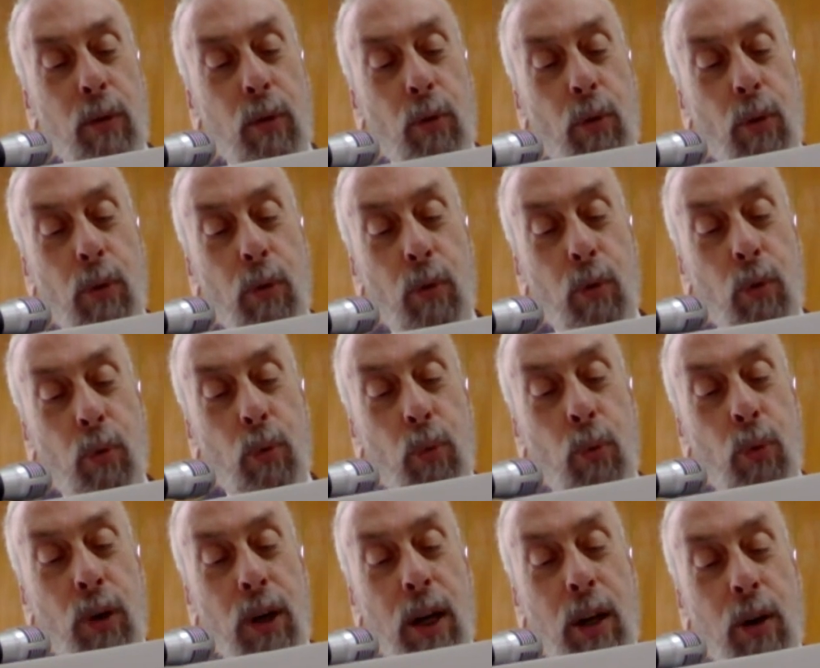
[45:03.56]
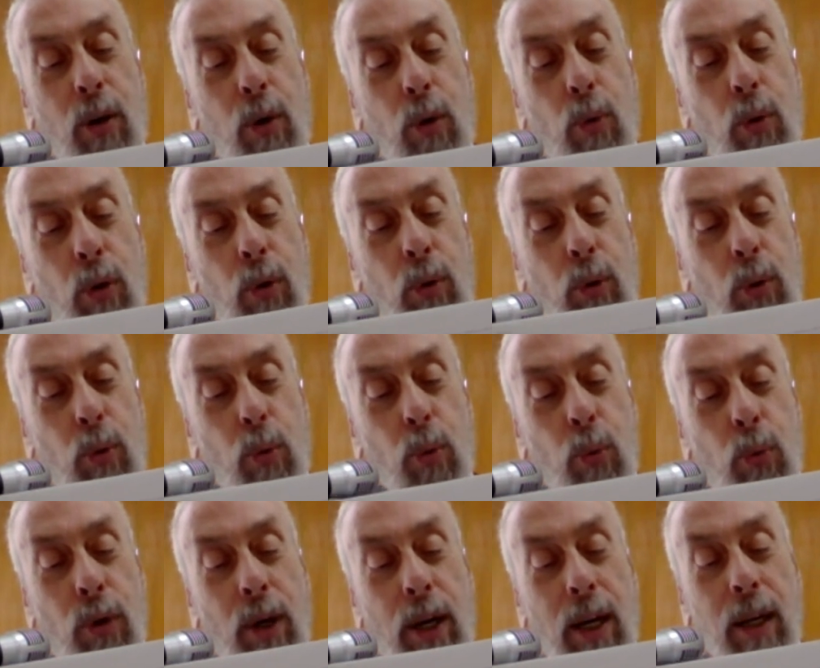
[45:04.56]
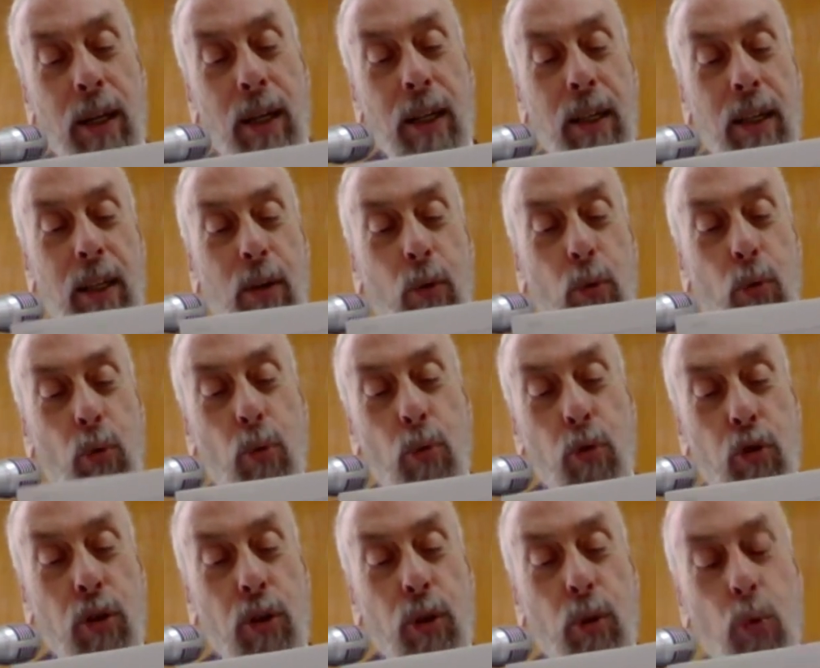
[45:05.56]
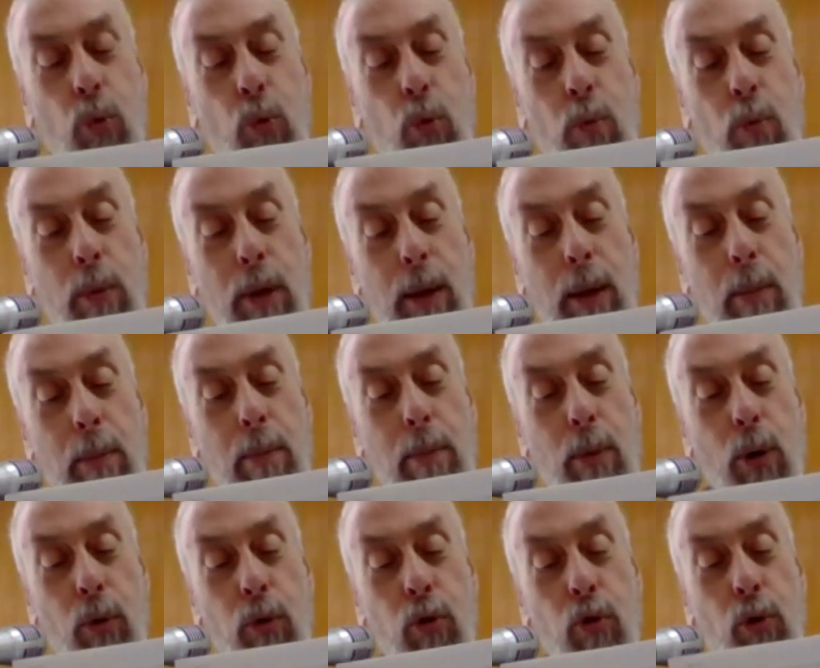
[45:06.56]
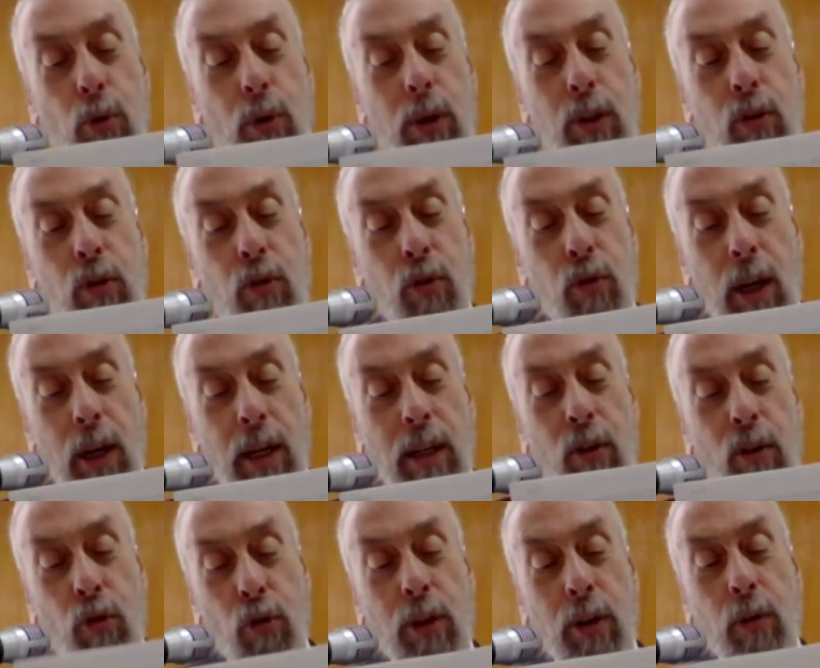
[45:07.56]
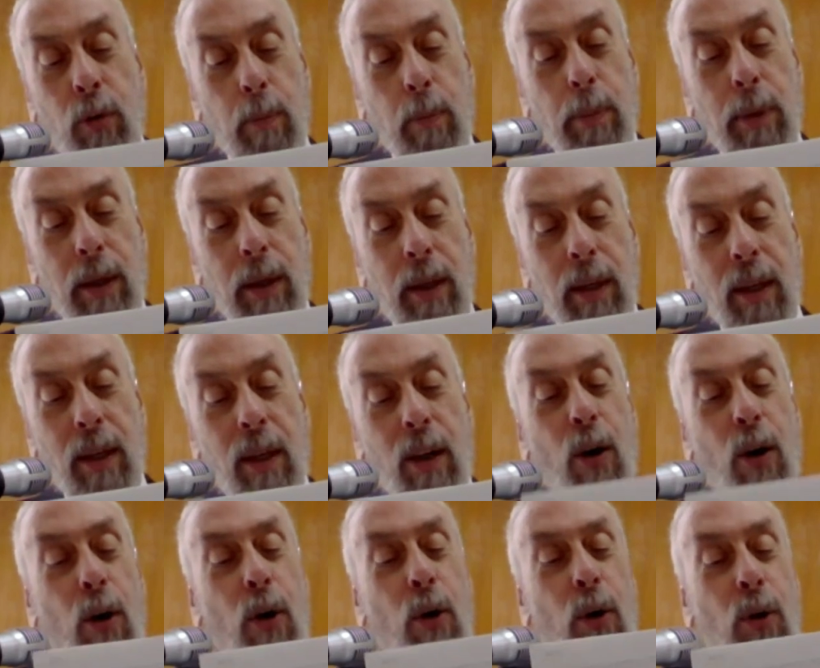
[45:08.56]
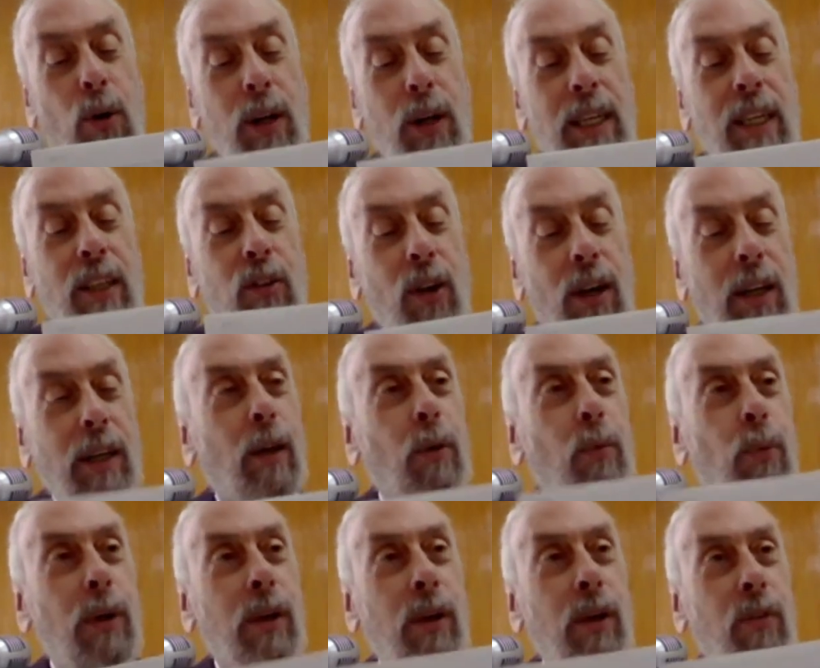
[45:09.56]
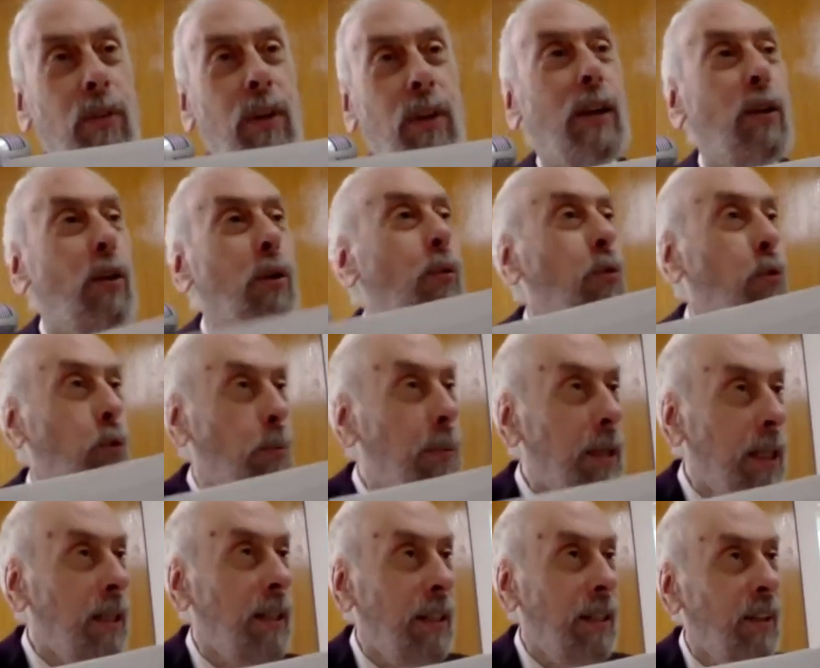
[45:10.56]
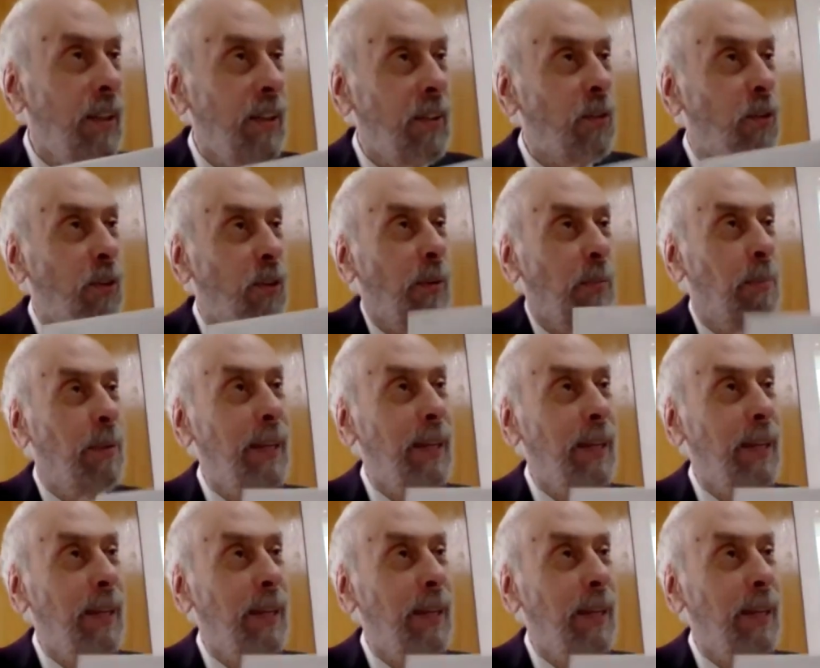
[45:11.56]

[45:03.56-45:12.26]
sozzura, lordura, suscidume, moccio, and cispa. All Italian words are known to me. So,